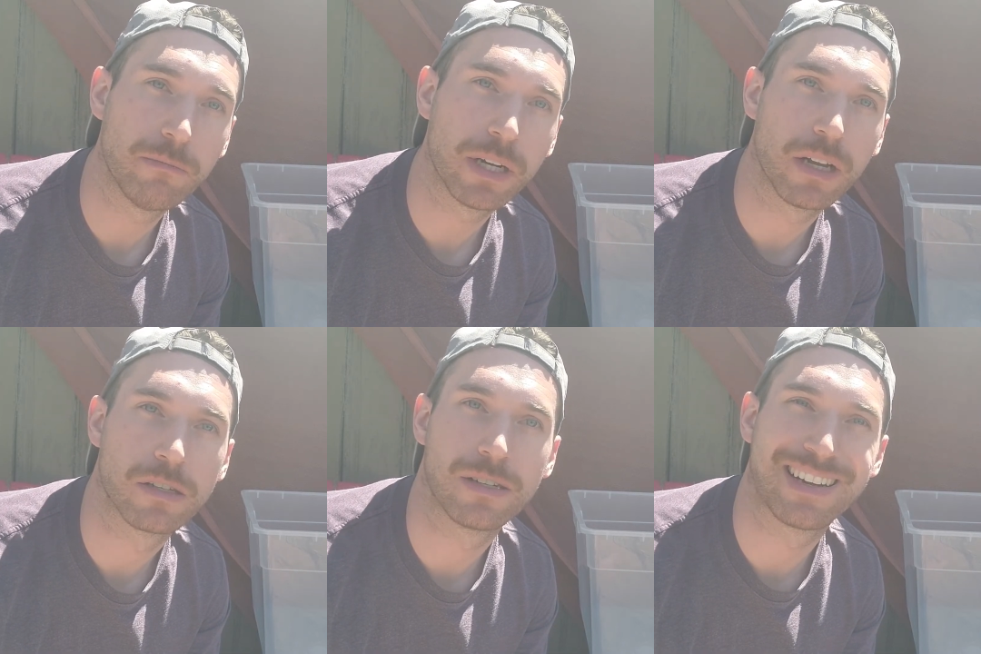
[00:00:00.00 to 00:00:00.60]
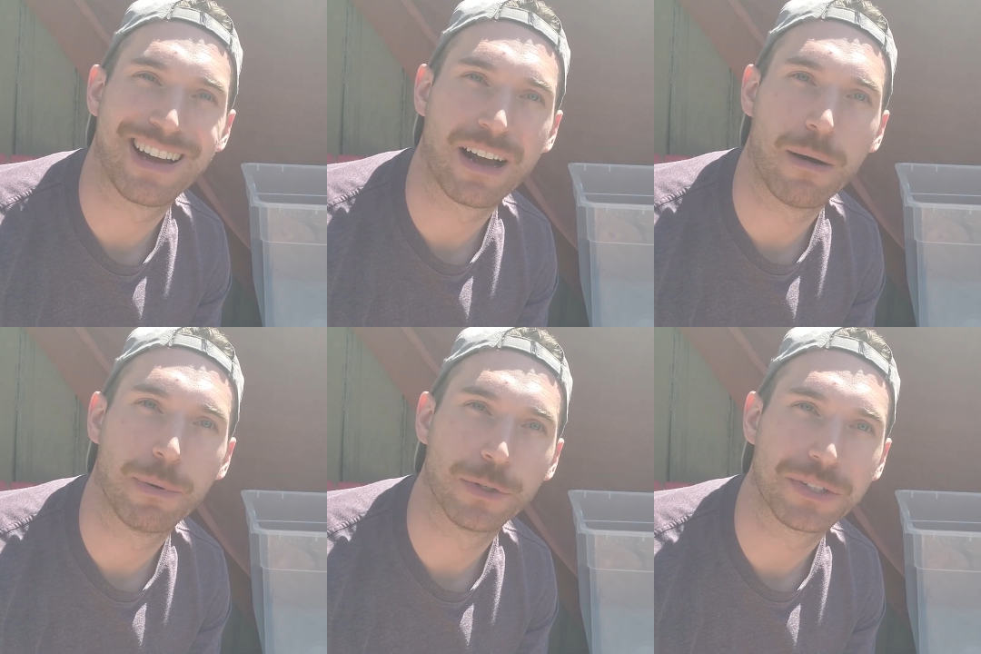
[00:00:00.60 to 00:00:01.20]
but also to get
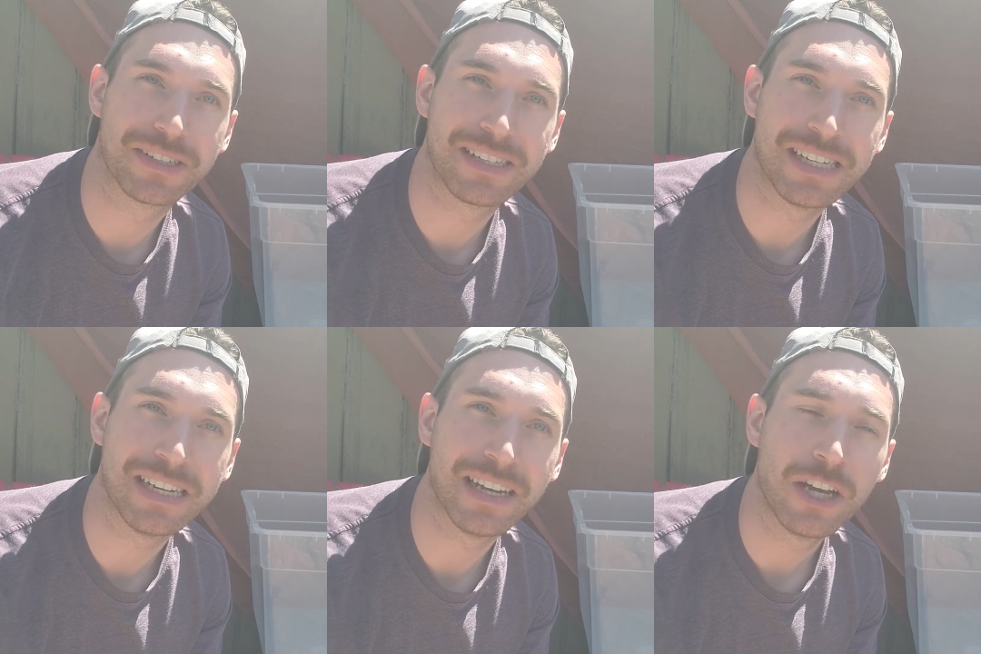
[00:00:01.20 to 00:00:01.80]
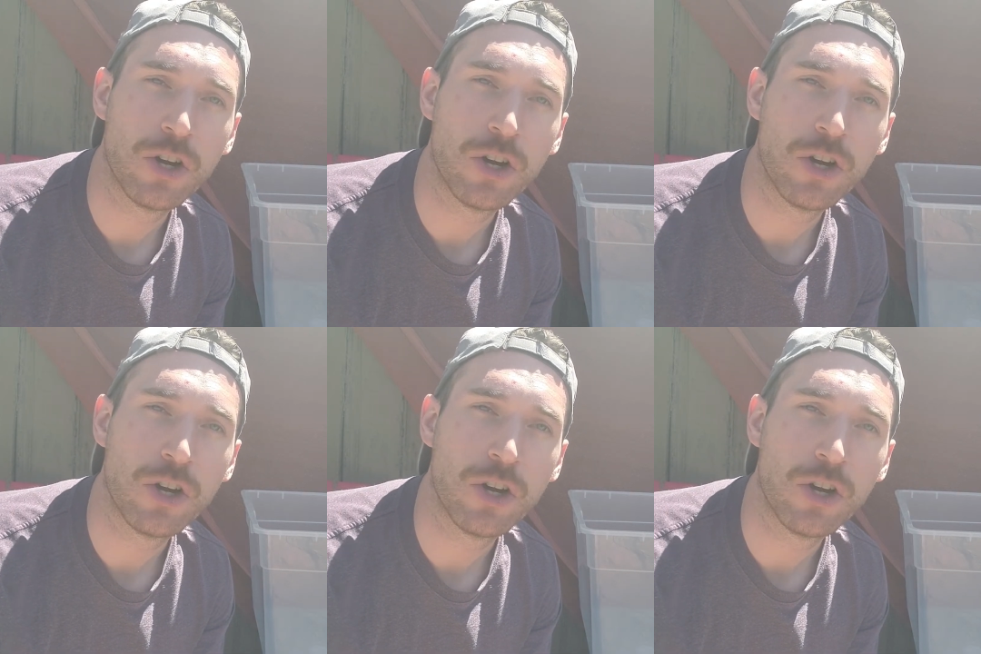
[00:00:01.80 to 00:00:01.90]
compost tea,